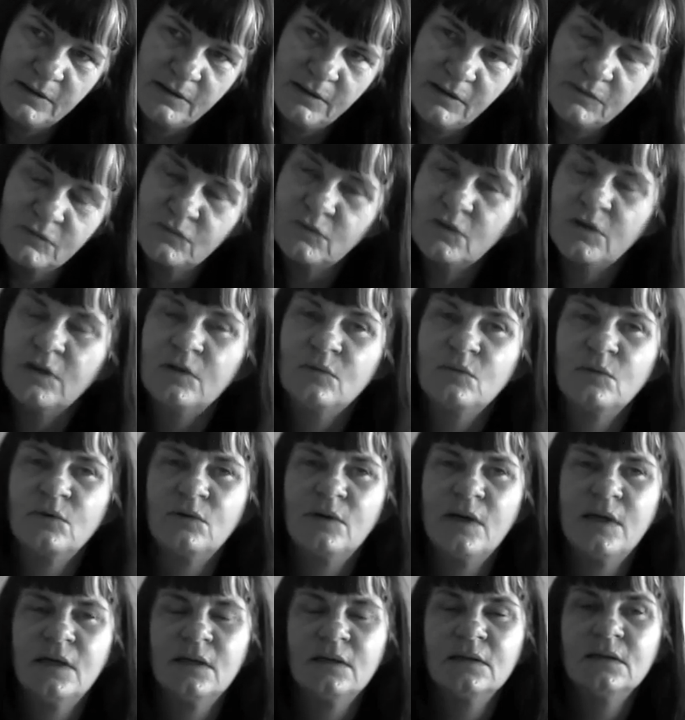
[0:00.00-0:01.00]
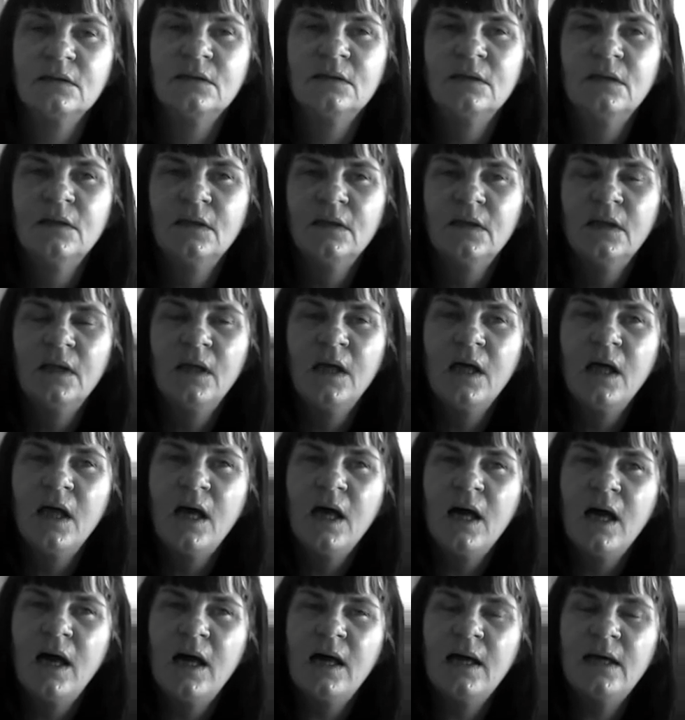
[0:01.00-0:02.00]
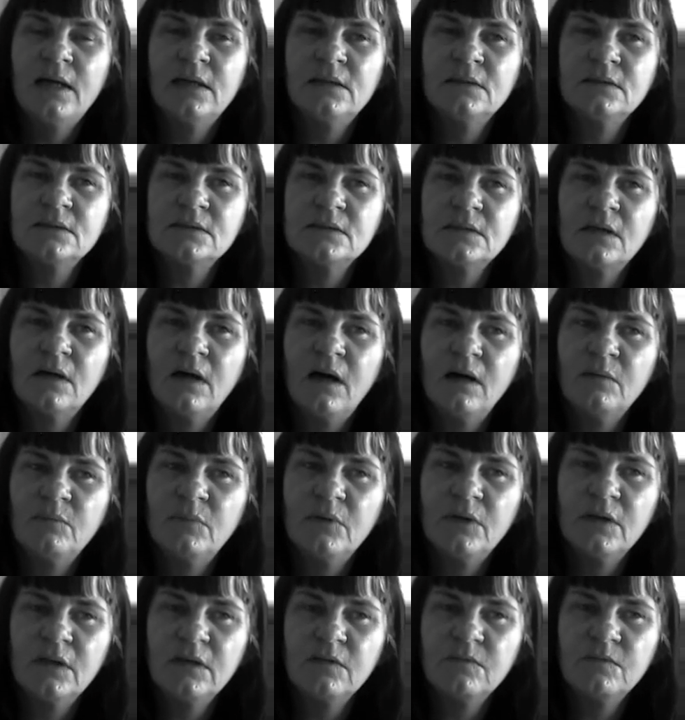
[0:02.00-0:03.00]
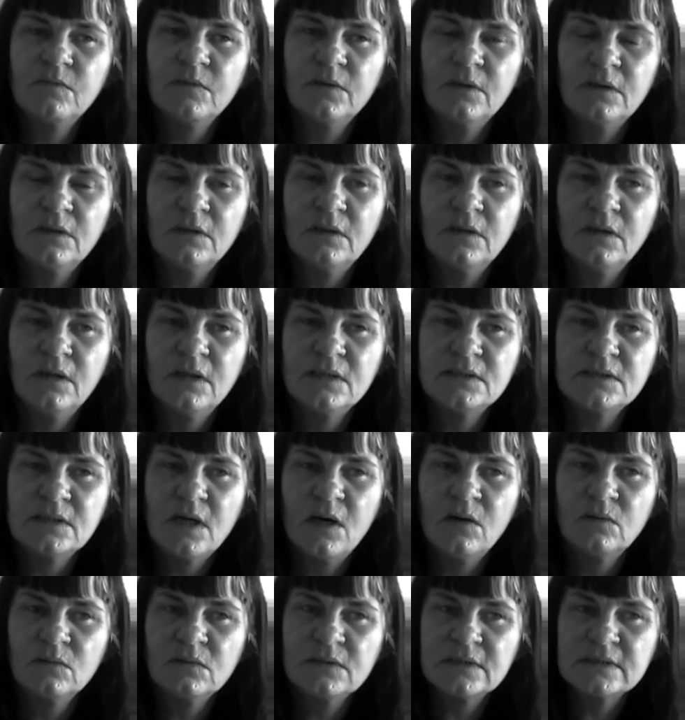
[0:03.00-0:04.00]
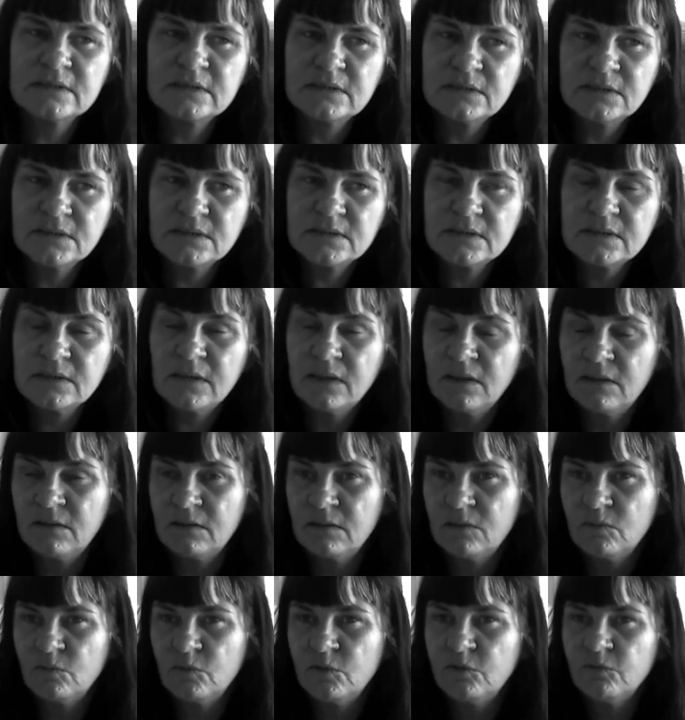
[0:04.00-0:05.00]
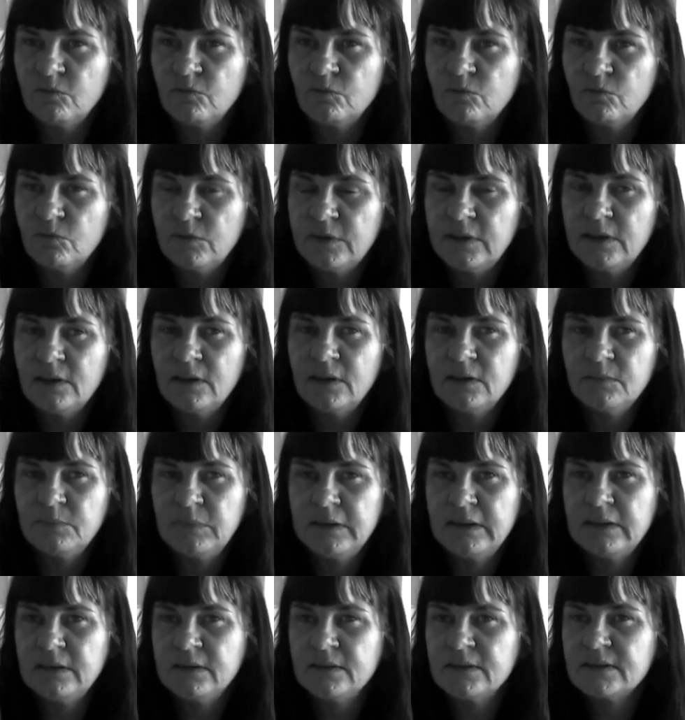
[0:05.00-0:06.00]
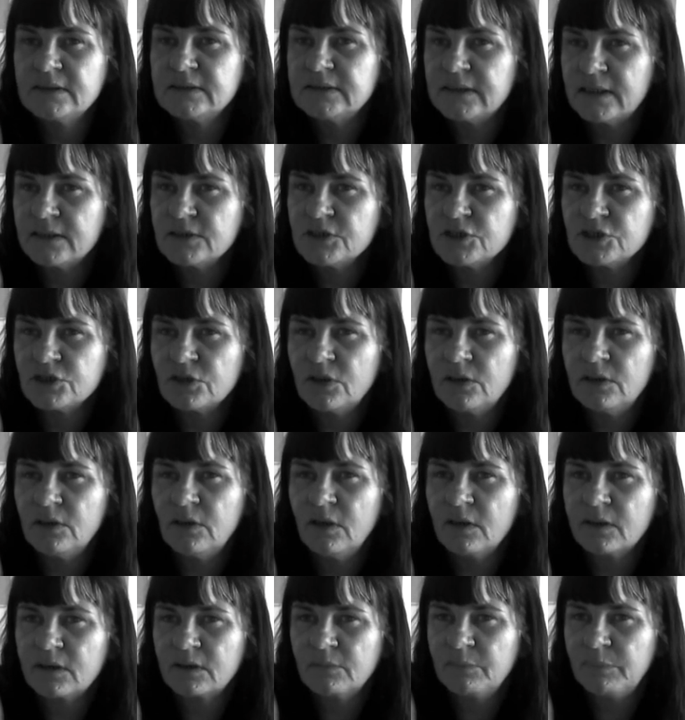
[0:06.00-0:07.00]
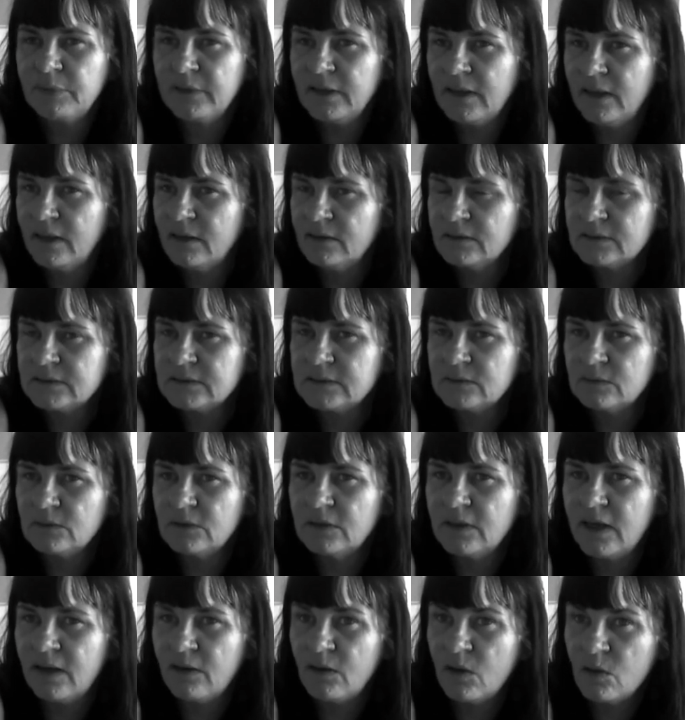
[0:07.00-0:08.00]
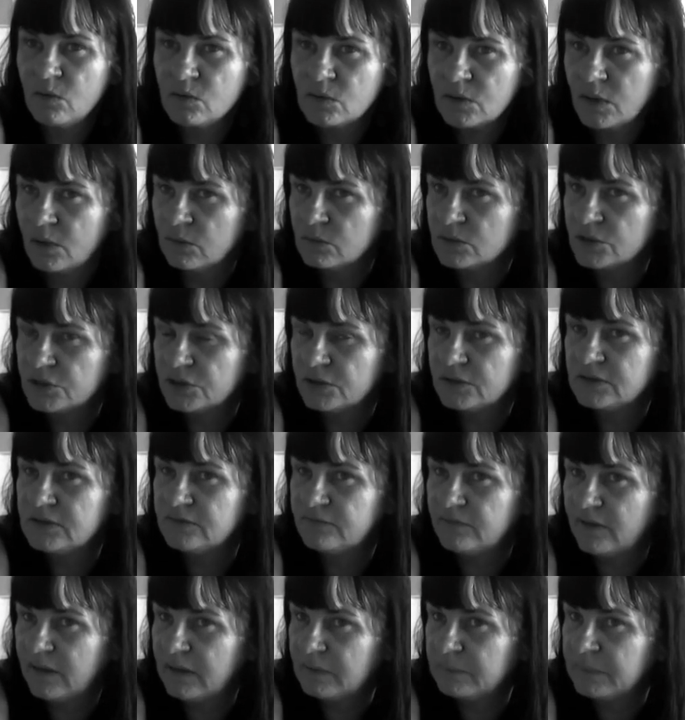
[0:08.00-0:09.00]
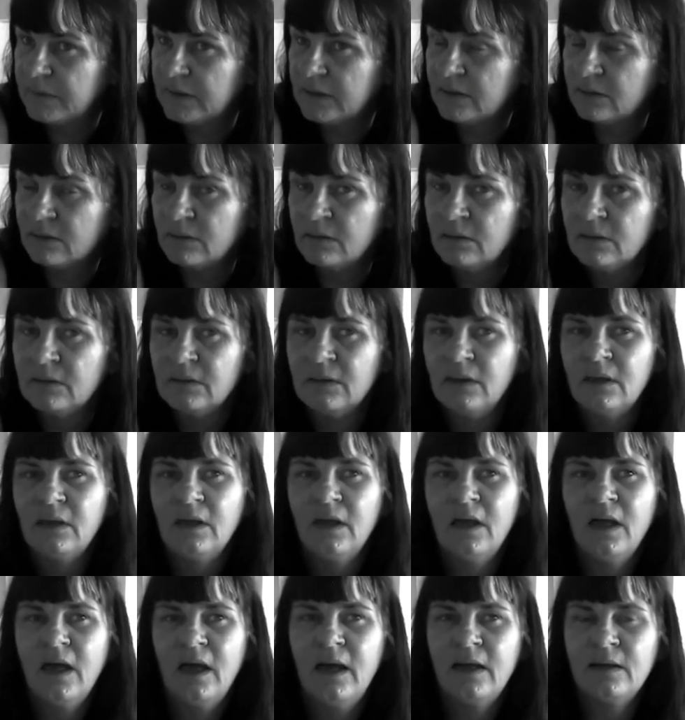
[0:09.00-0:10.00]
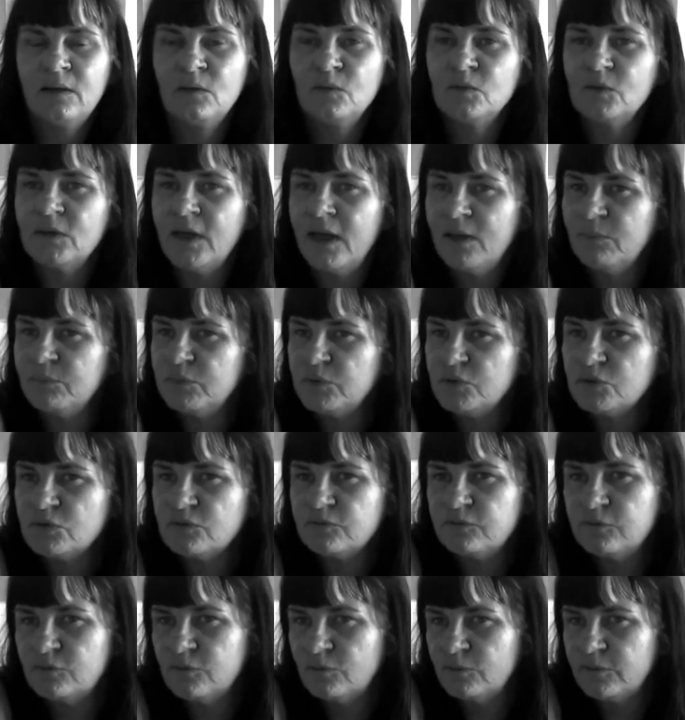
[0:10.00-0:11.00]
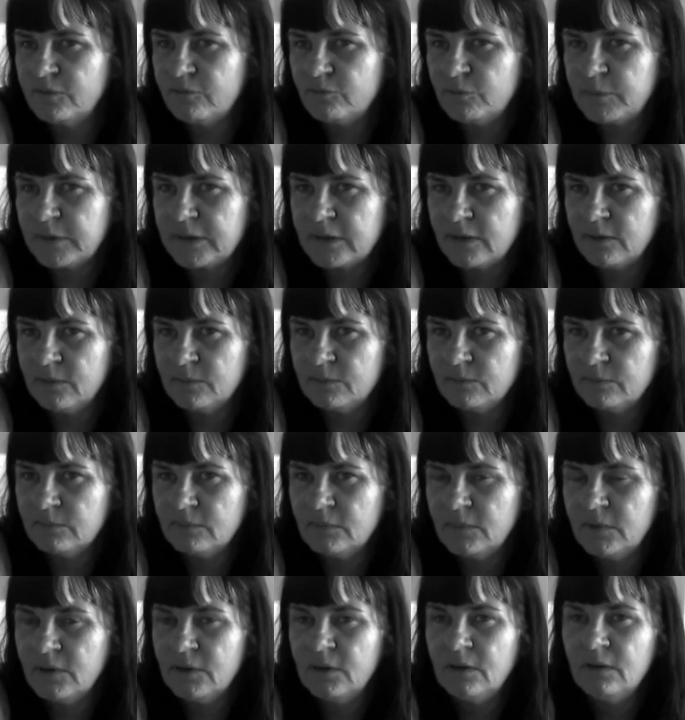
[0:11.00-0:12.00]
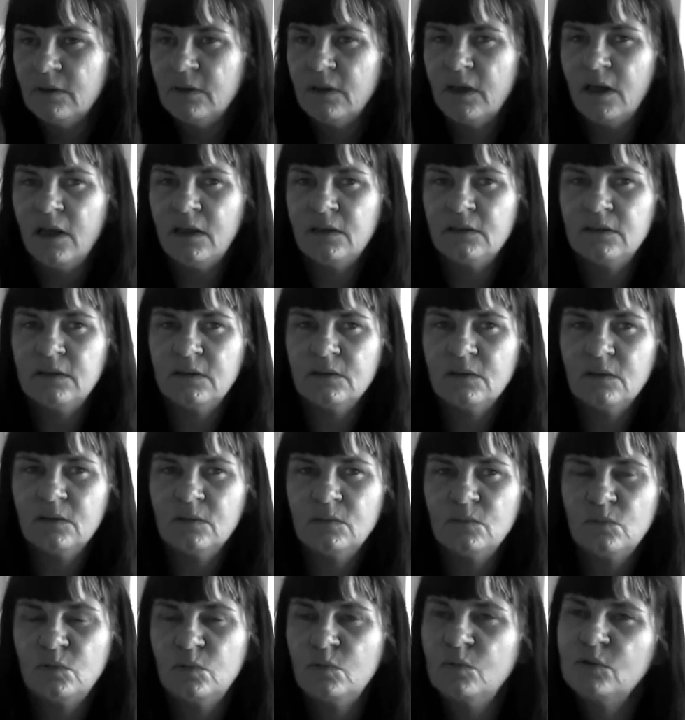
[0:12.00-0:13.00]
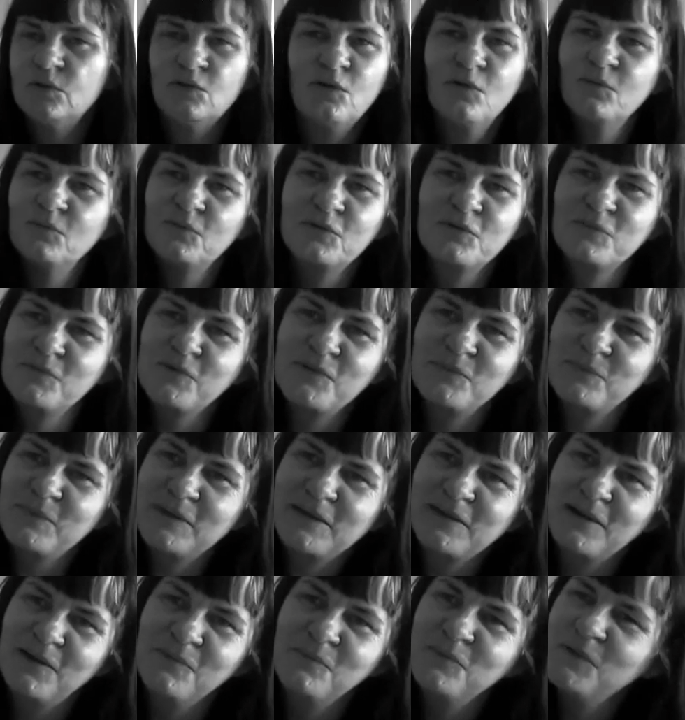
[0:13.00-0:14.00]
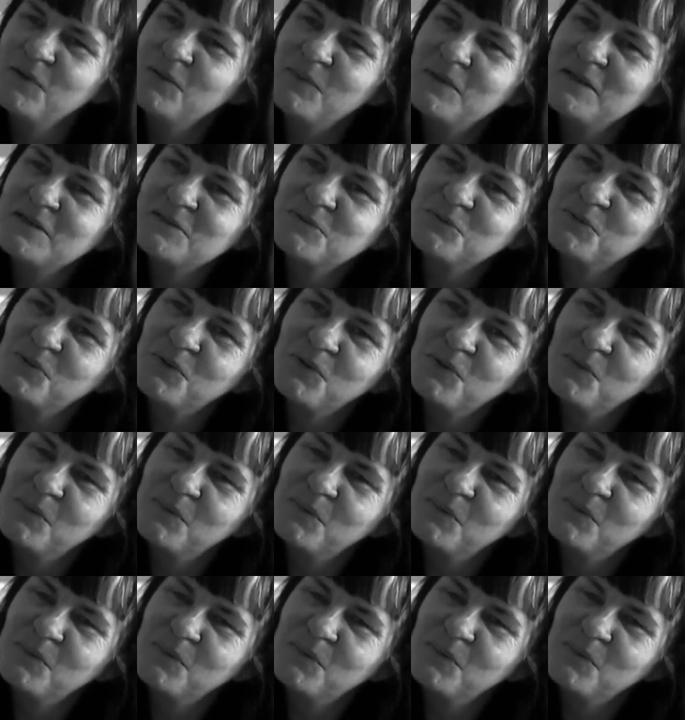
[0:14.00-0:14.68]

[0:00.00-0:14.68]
enough now, we're out. And I believe that it's only since then that we've really been in the sunshine like a plant, our whole culture developing, and look how beautiful we've become. And you know, well, not what we've become, we always were,